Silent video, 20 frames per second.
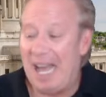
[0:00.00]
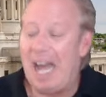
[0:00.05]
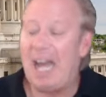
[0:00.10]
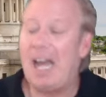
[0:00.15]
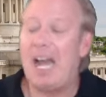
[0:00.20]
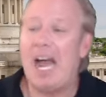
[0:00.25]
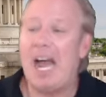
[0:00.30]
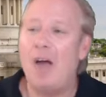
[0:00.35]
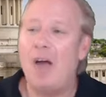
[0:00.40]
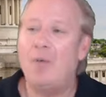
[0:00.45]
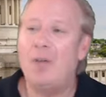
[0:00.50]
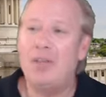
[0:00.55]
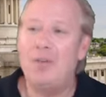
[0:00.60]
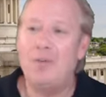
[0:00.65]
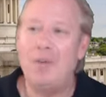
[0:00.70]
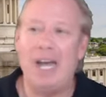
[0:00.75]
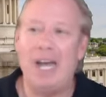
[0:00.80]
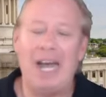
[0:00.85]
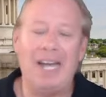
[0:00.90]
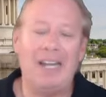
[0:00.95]
How are
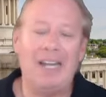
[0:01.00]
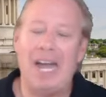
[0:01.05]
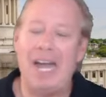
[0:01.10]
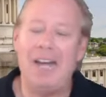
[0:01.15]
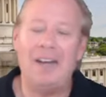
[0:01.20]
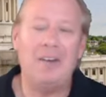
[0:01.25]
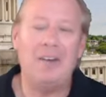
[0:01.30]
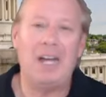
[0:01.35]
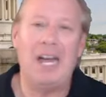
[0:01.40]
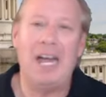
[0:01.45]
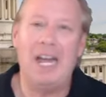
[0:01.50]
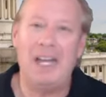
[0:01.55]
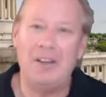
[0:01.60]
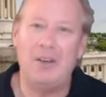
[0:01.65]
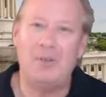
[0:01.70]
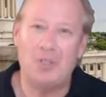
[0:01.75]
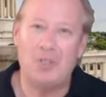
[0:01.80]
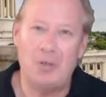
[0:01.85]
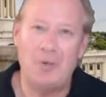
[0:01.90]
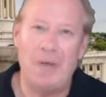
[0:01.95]
you not? How
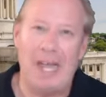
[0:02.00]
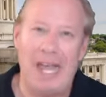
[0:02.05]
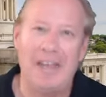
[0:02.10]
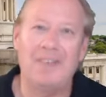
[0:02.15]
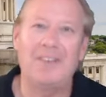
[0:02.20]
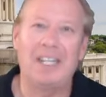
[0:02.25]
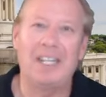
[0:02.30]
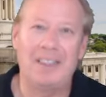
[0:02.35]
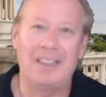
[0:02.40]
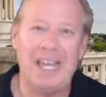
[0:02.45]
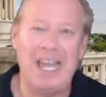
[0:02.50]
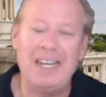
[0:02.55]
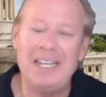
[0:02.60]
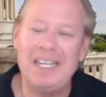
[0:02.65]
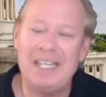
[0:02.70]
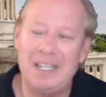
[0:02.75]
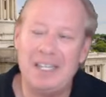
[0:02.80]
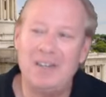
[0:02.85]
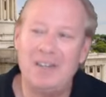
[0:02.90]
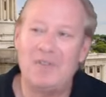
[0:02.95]
don't you have
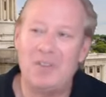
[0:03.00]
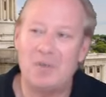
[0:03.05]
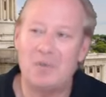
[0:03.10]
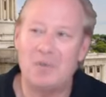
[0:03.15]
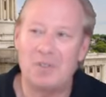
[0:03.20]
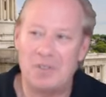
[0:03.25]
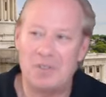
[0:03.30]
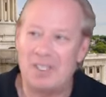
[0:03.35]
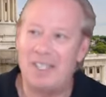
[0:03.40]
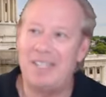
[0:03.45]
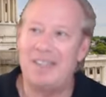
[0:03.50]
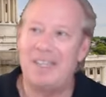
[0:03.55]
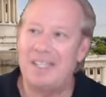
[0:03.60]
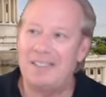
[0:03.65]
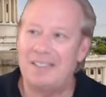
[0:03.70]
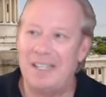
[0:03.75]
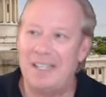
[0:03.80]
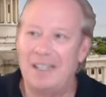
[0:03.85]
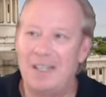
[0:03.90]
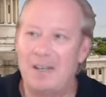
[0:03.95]
any interview you see? They
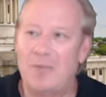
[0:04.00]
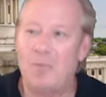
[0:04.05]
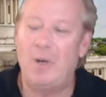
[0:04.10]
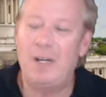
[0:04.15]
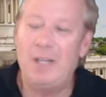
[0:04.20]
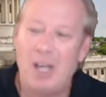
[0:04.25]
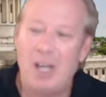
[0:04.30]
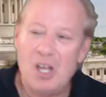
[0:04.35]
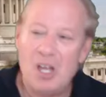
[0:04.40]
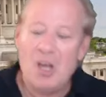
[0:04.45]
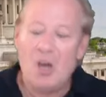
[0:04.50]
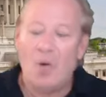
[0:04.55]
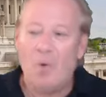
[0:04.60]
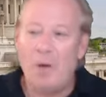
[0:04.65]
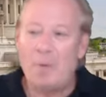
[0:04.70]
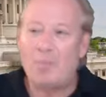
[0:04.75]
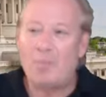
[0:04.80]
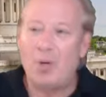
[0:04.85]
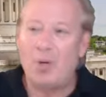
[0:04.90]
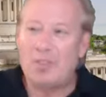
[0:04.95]
say like,
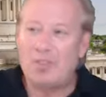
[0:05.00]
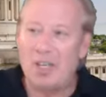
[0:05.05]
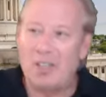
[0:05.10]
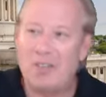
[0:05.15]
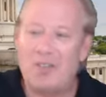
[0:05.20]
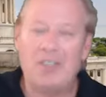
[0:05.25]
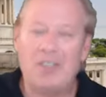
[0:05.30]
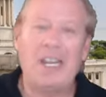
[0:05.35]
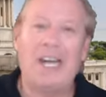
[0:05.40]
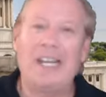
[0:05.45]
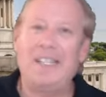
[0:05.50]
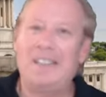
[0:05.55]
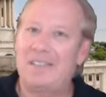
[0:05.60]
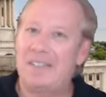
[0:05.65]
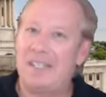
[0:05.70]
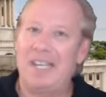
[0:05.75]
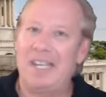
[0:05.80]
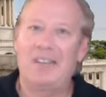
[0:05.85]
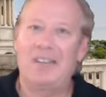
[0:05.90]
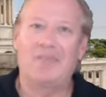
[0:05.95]
what book's on your
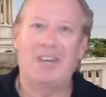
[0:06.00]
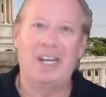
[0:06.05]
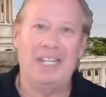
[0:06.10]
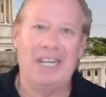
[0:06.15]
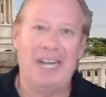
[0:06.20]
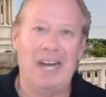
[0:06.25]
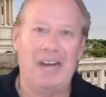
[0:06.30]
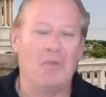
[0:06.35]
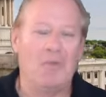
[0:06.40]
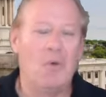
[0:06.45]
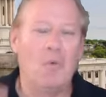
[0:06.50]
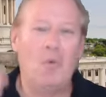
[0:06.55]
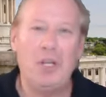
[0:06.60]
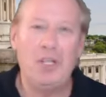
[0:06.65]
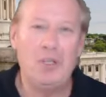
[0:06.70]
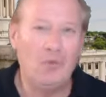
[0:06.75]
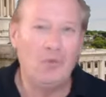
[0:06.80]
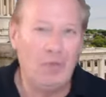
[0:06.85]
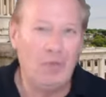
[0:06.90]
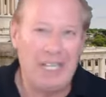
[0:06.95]
nightstand right now? Or what do
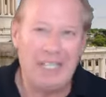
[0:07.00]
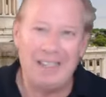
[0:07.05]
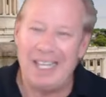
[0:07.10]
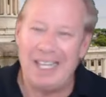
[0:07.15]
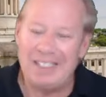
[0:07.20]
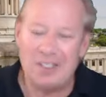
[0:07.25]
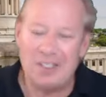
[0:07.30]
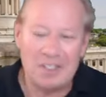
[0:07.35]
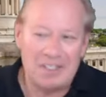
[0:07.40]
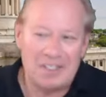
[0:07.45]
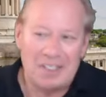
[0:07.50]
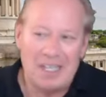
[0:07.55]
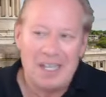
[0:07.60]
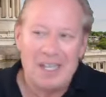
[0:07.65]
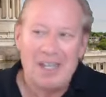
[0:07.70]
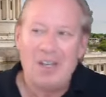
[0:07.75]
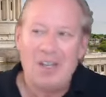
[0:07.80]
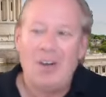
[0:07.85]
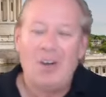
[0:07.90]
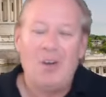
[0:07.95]
you read? Like just
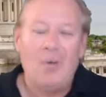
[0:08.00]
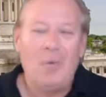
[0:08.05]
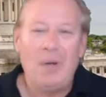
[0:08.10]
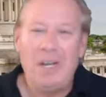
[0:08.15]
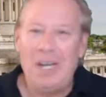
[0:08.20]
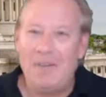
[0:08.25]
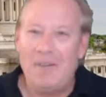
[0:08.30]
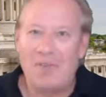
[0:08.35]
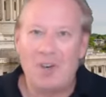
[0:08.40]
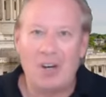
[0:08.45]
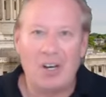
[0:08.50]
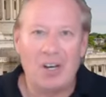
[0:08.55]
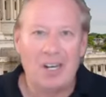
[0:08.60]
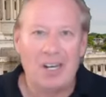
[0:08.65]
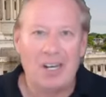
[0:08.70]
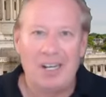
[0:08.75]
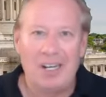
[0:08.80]
whatever.